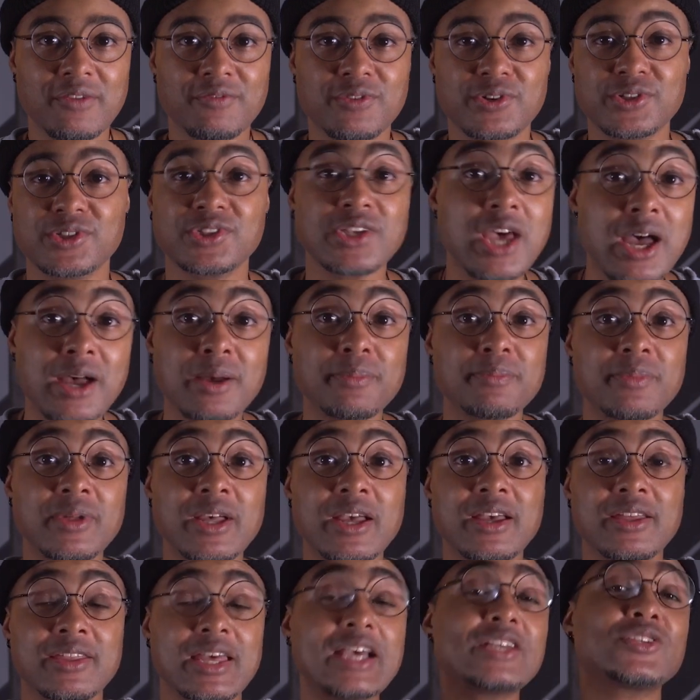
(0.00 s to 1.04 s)
For some,
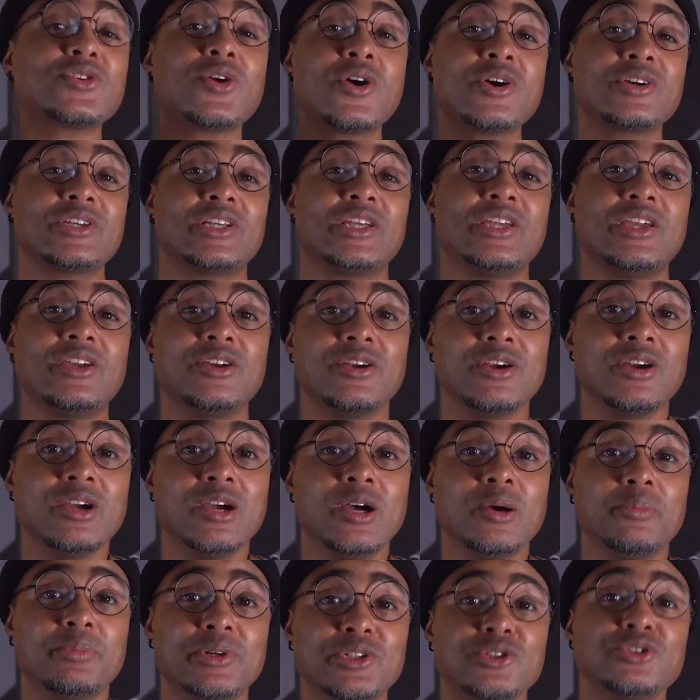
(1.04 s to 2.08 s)
that's hard to hear,
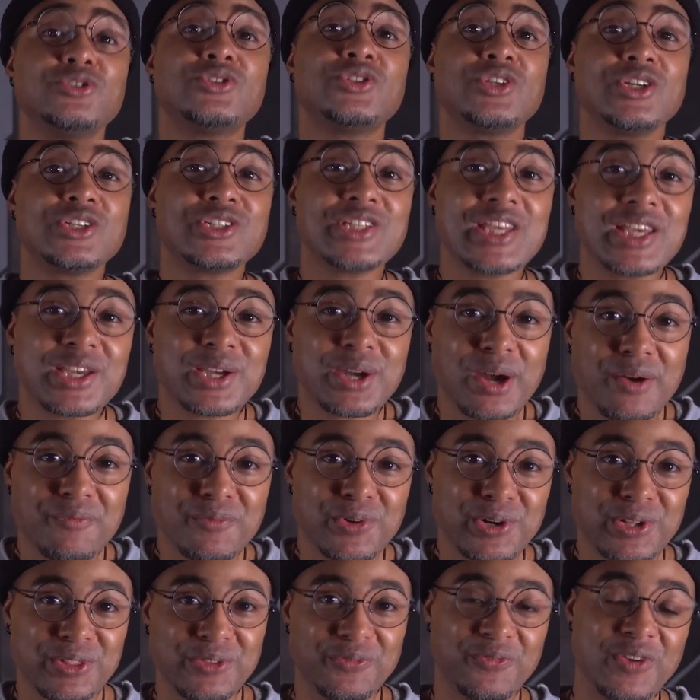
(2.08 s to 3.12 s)
but you should take
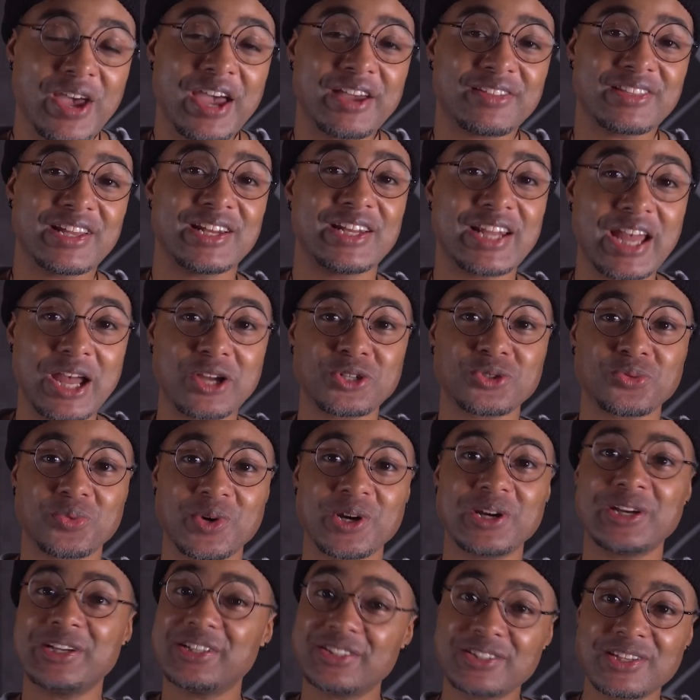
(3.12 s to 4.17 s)
comfort in the fact that
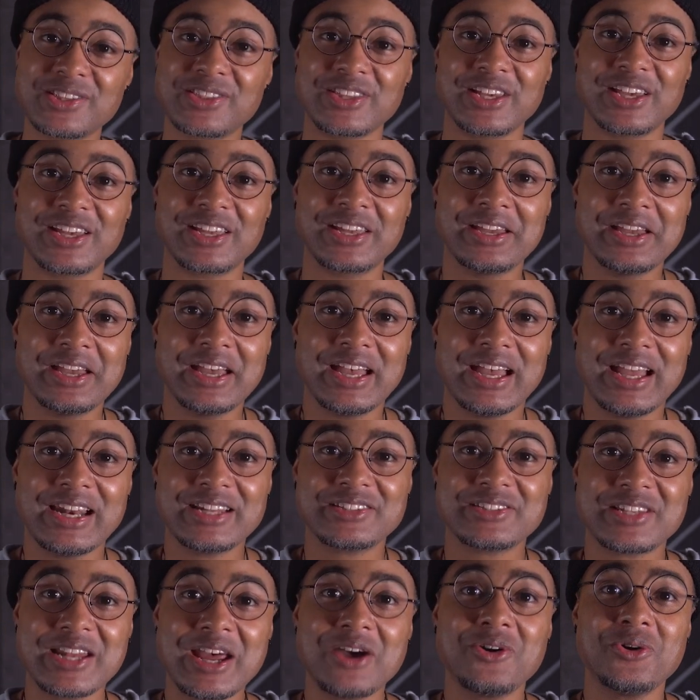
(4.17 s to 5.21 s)
loungewear is a thing, and
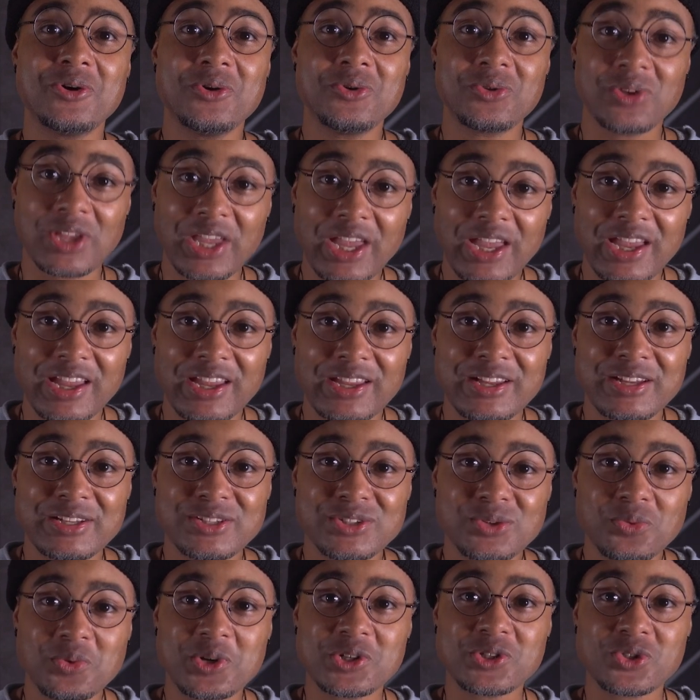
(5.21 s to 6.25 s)
it's now okay
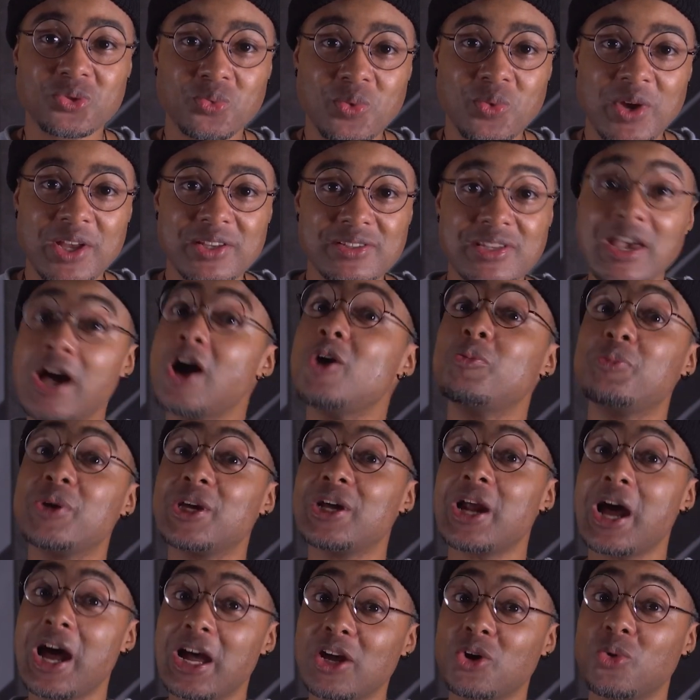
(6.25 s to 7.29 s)
to wear sweats,
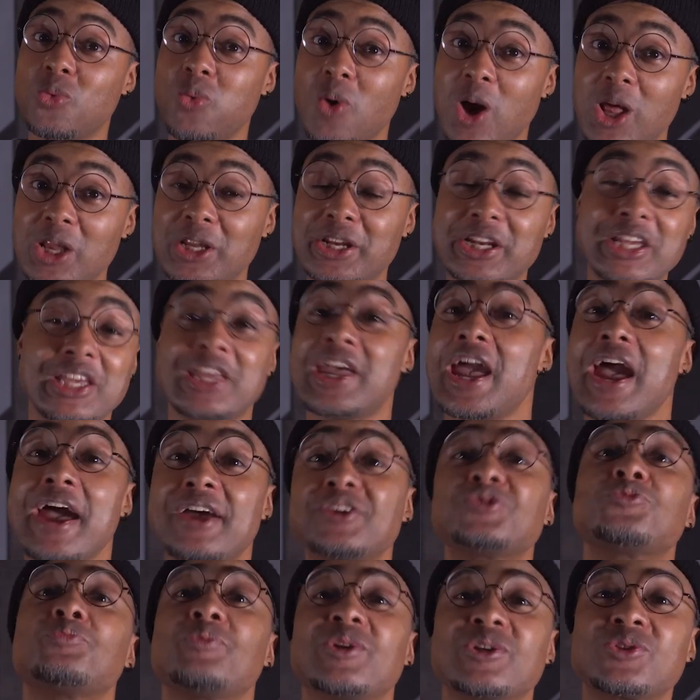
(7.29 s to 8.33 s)
albeit high quality
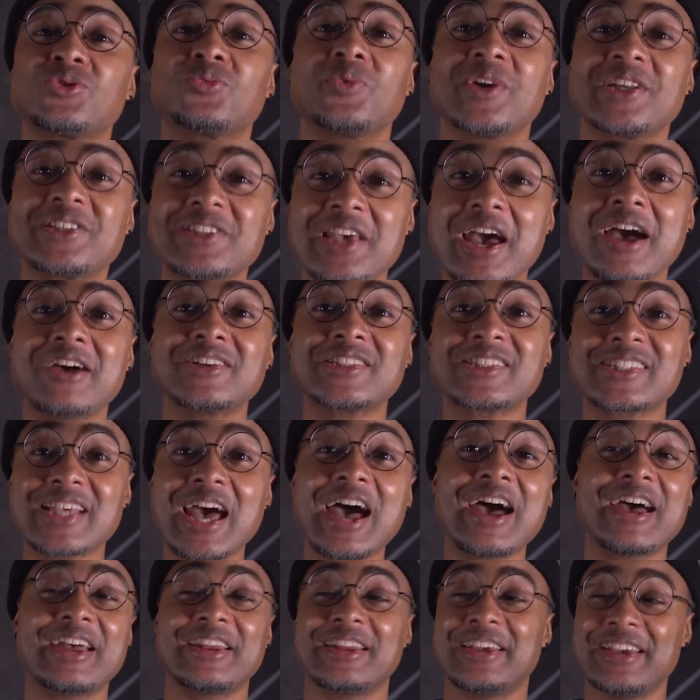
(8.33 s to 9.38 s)
cashmere sweats,
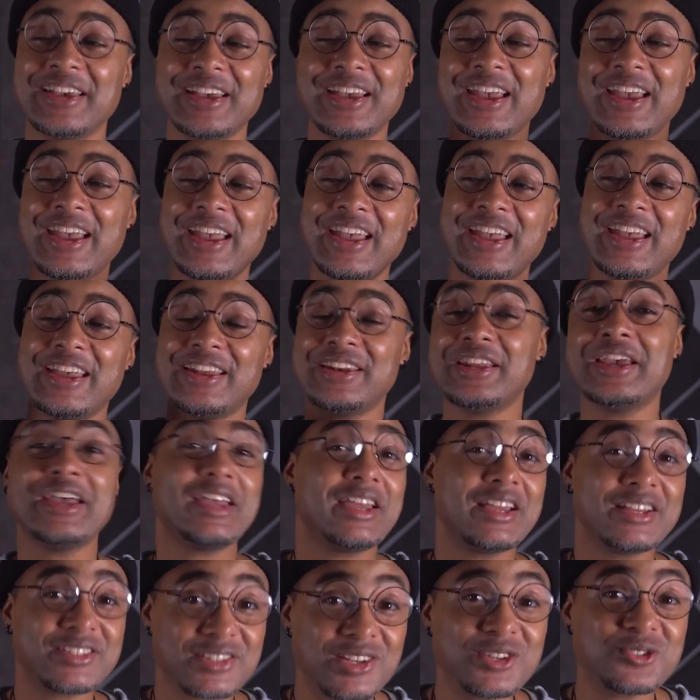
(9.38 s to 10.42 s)
outside, and
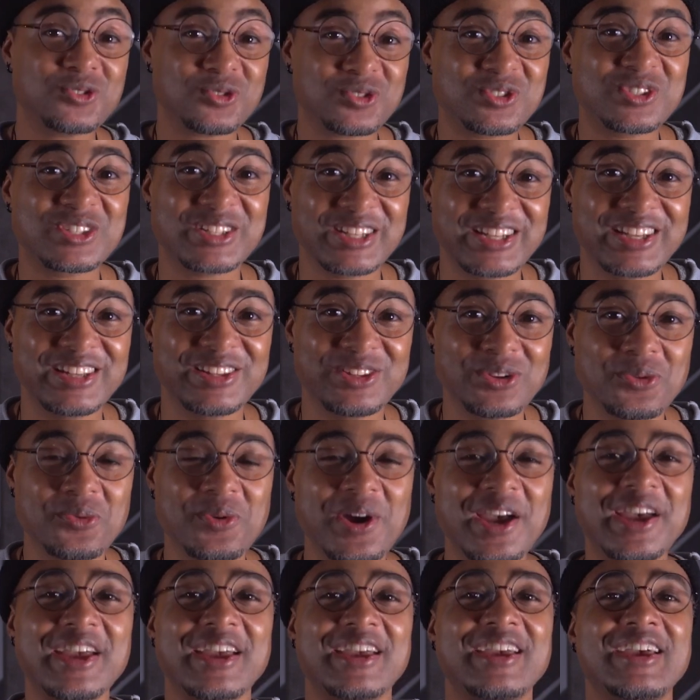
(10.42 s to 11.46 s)
Essentials is leading the
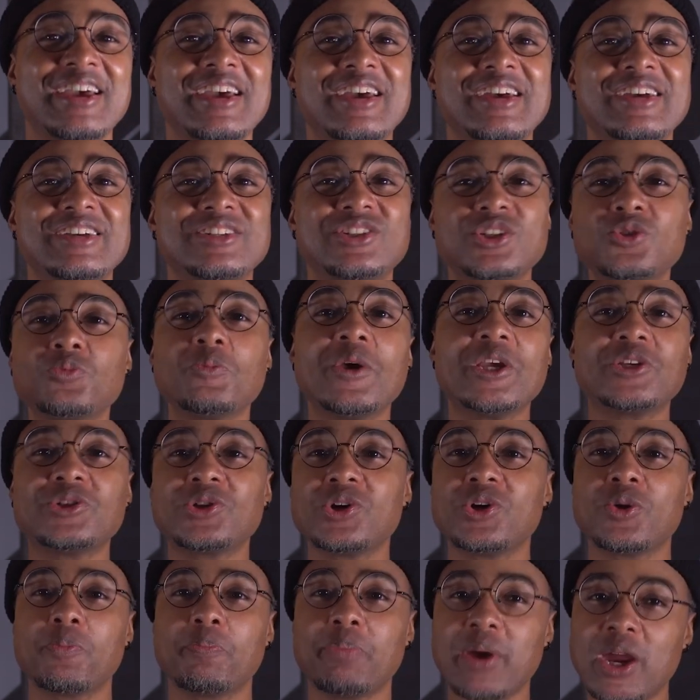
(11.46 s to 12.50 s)
way. Just make
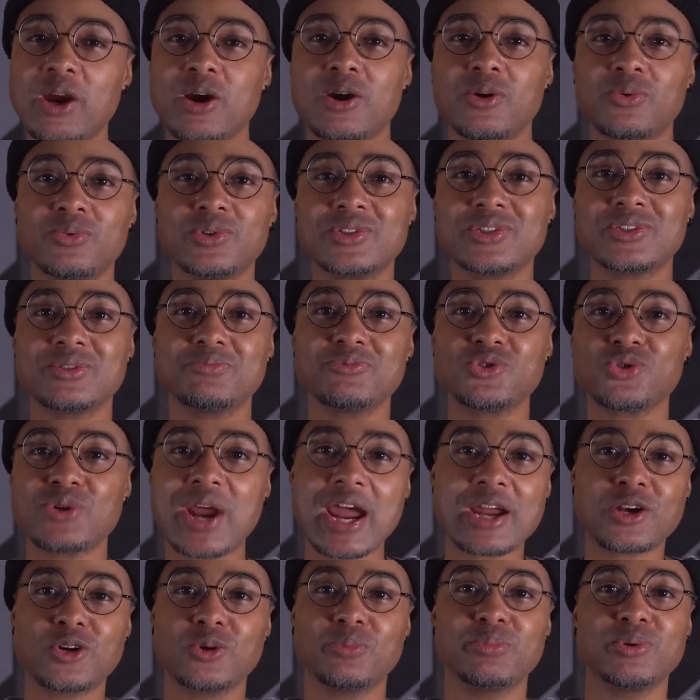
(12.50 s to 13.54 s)
sure to pair it with some
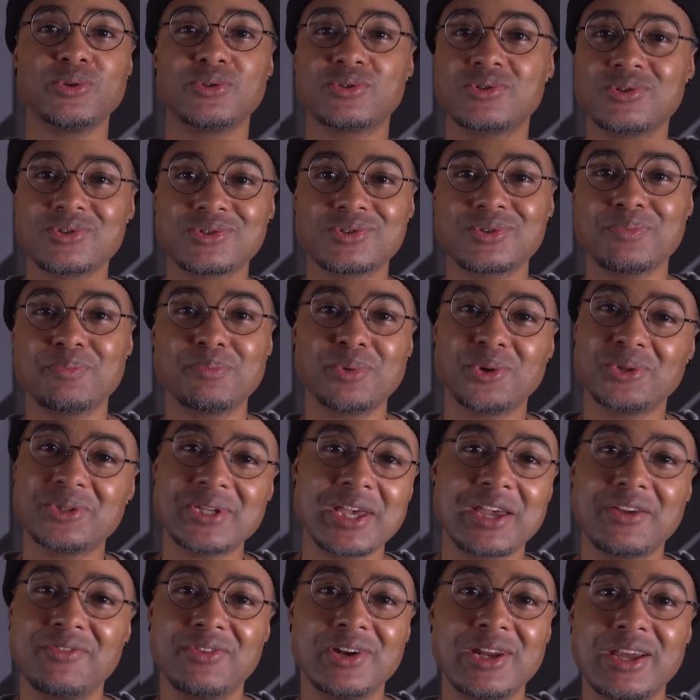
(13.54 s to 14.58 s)
tractor boots or some
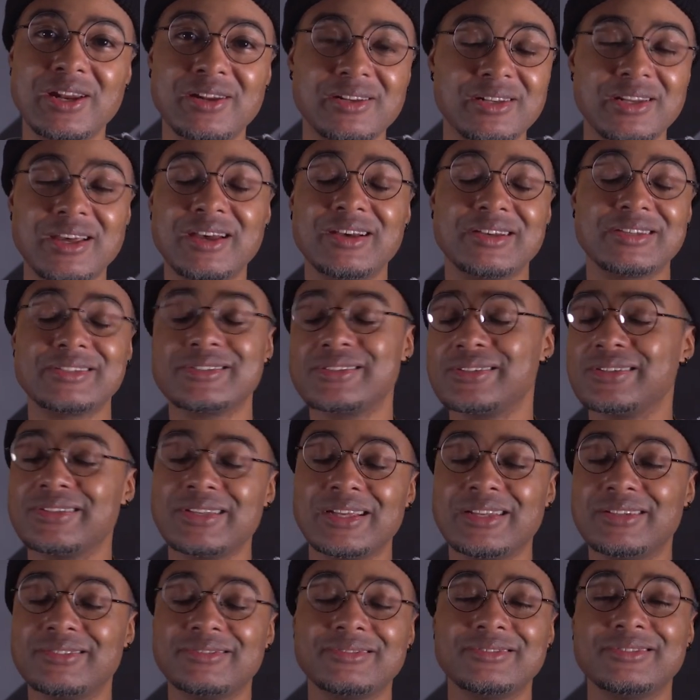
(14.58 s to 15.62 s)
Bottega Veneta lugs, and
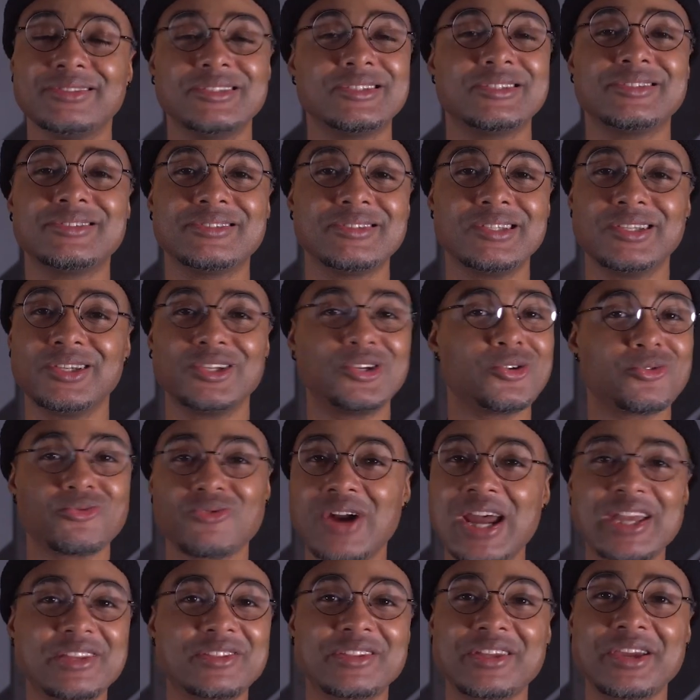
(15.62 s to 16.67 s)
then you're
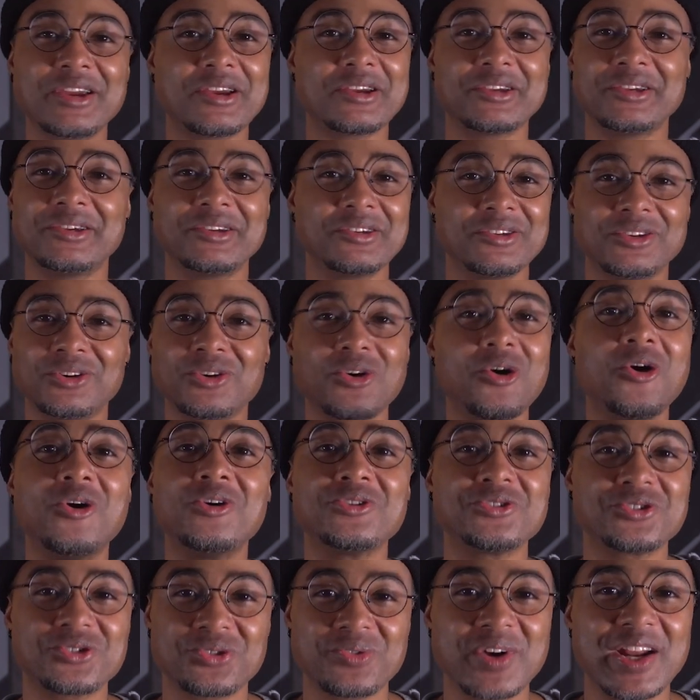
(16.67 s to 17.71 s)
right there, you're
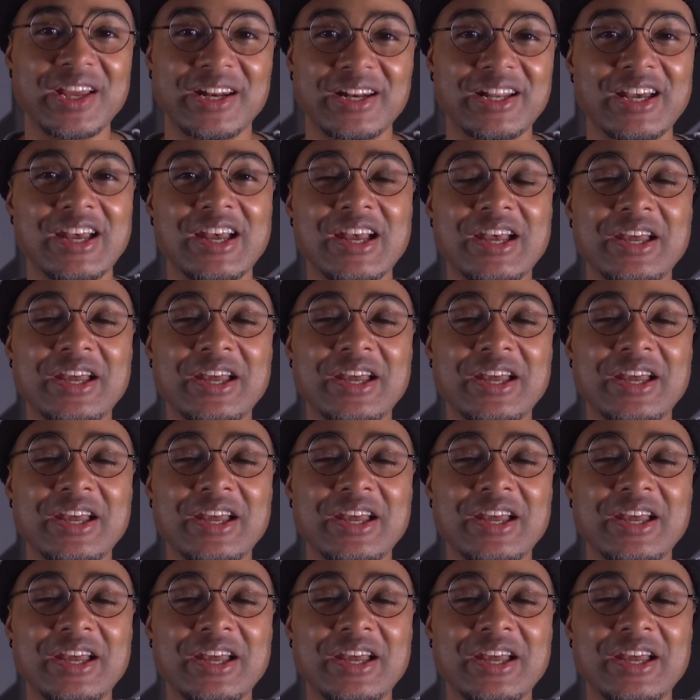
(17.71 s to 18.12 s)
on trend.